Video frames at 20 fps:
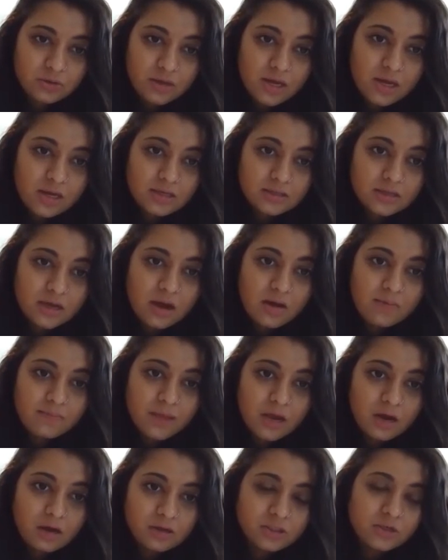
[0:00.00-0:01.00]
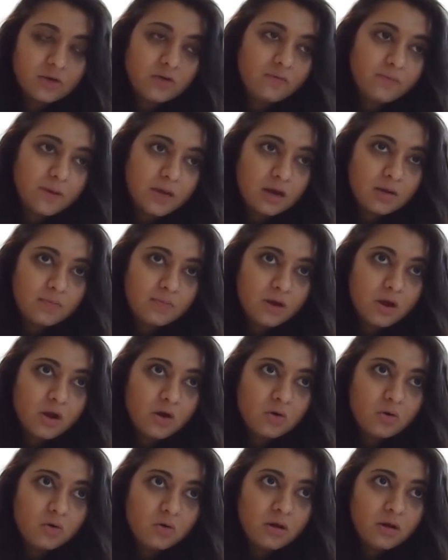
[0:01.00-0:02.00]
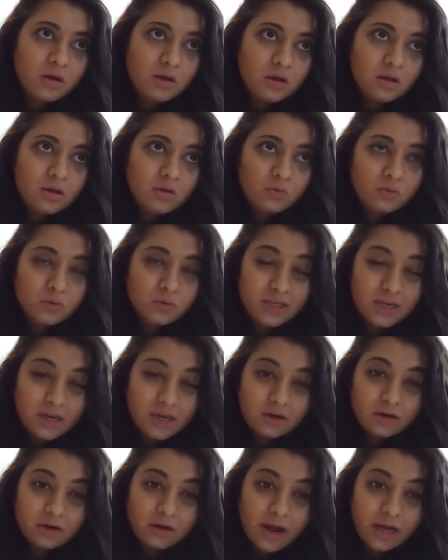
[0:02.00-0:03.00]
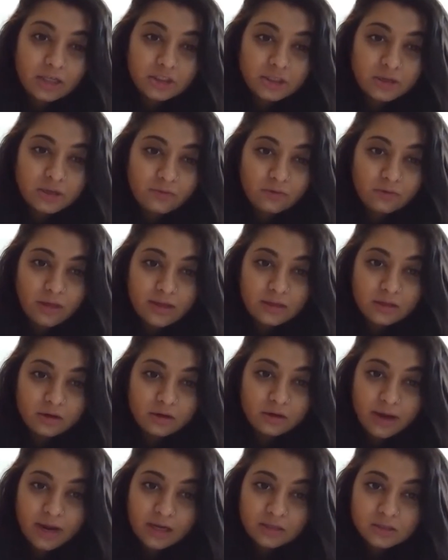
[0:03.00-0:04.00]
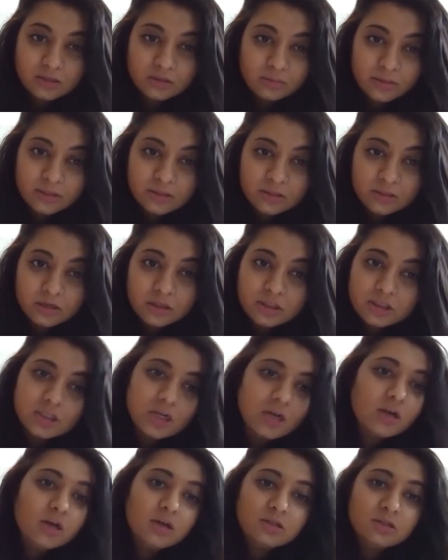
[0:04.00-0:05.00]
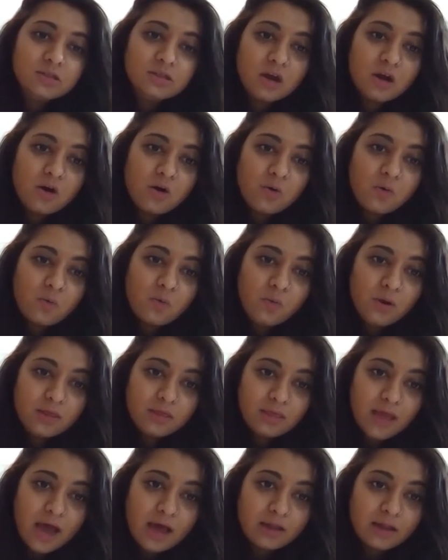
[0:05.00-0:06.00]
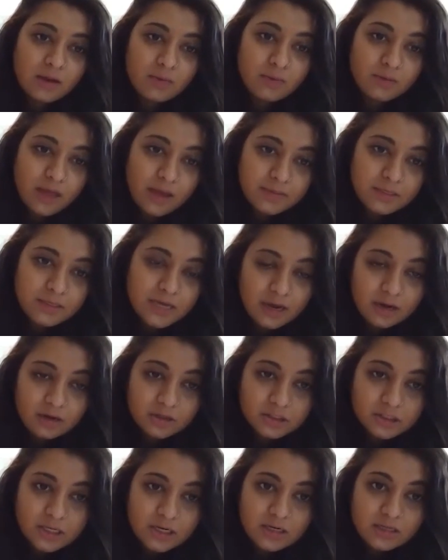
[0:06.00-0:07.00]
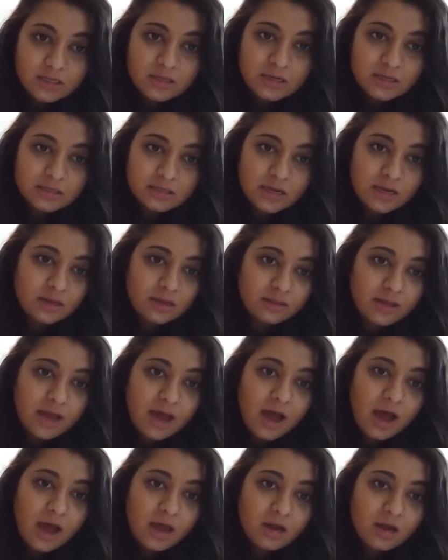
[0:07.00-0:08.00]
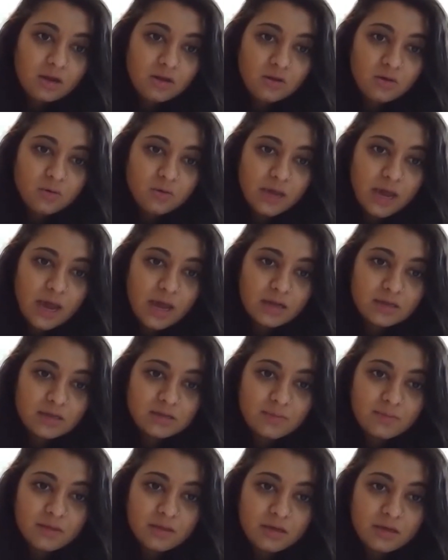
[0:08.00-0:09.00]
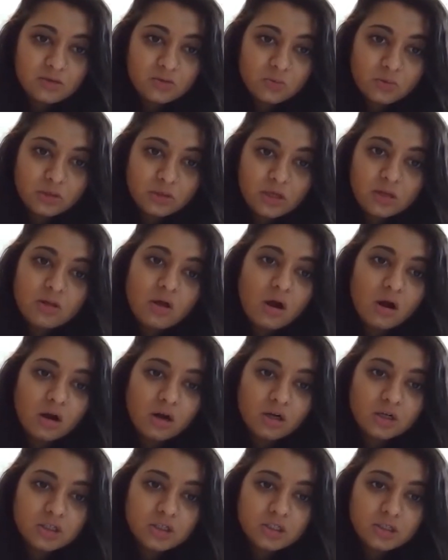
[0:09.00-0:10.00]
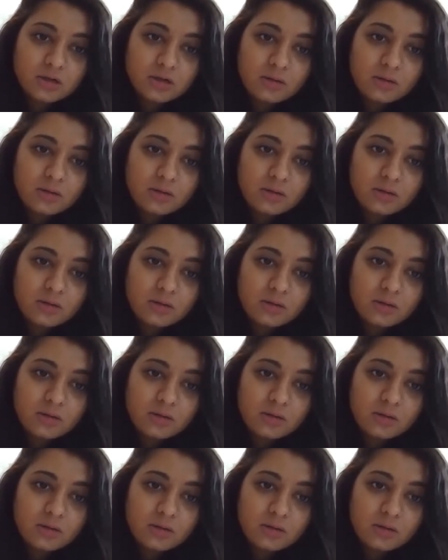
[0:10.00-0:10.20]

They also have become known really internationally for like their cancer research. So with that, like with MD Anderson and things like that, you get some of these really large